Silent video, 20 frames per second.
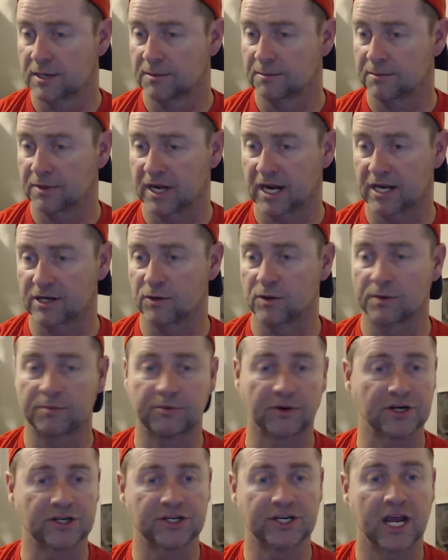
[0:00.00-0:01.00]
But I do
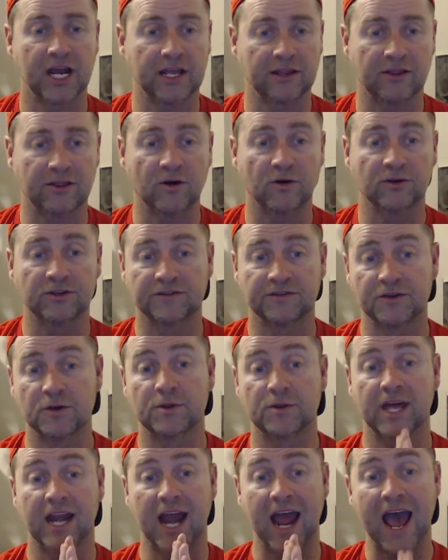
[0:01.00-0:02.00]
appreciate those of
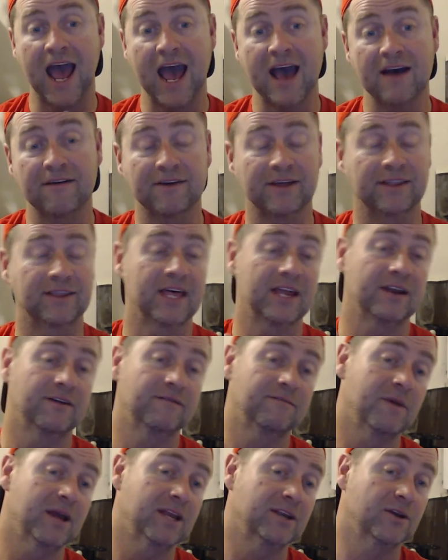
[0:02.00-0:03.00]
you that have and that
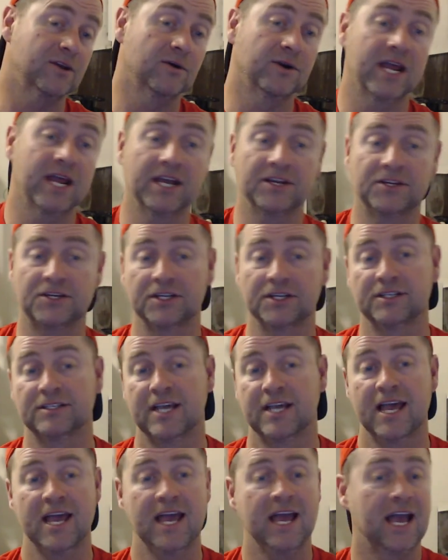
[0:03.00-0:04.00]
have made
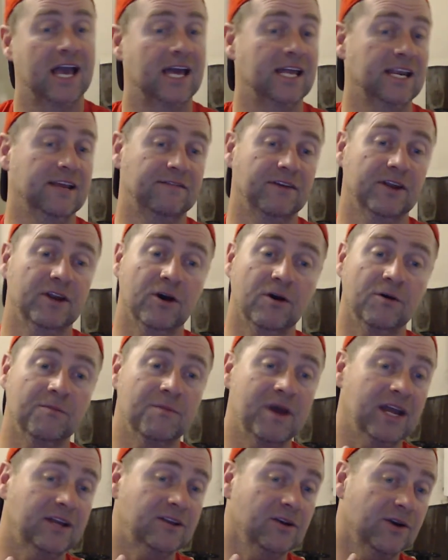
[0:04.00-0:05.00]
donations. And if you don't
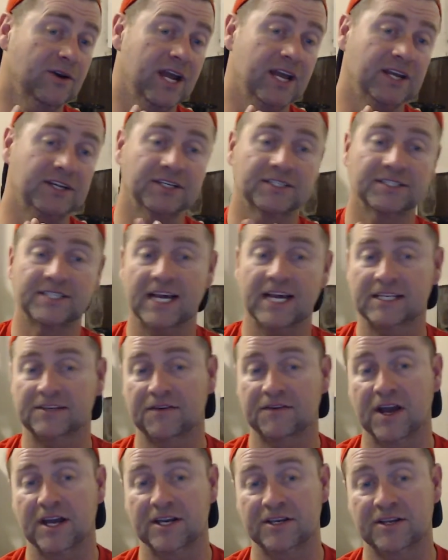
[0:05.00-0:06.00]
make donations, that's
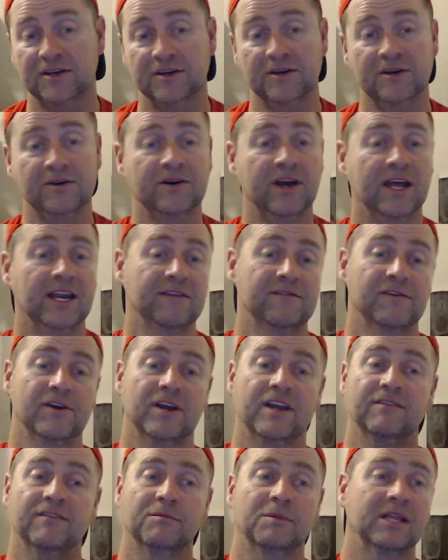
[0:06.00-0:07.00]
fine too. And if you're
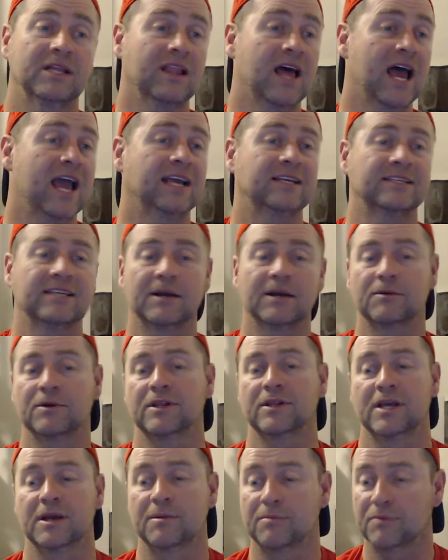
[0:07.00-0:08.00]
giving me likes, I
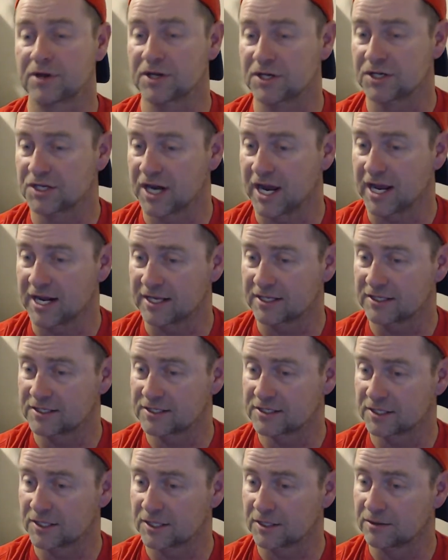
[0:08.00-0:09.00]
really appreciate it.
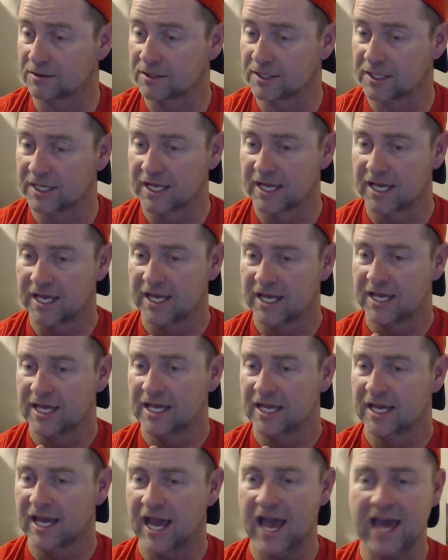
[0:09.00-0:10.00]
So
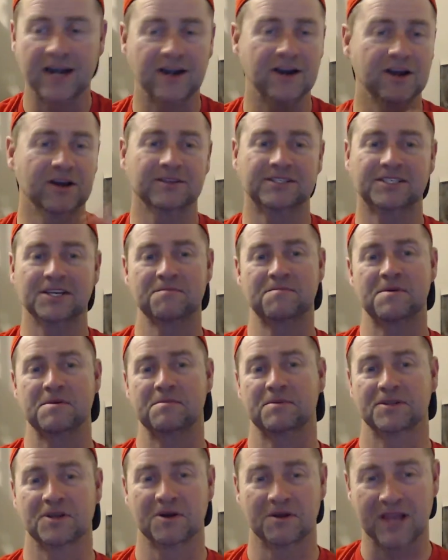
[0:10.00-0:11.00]
I don't know. Some
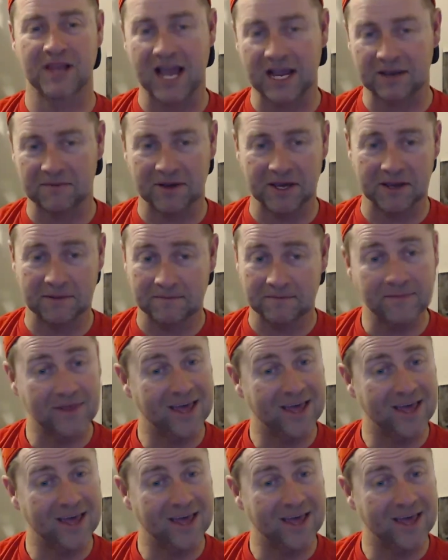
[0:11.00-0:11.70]
people don't like me.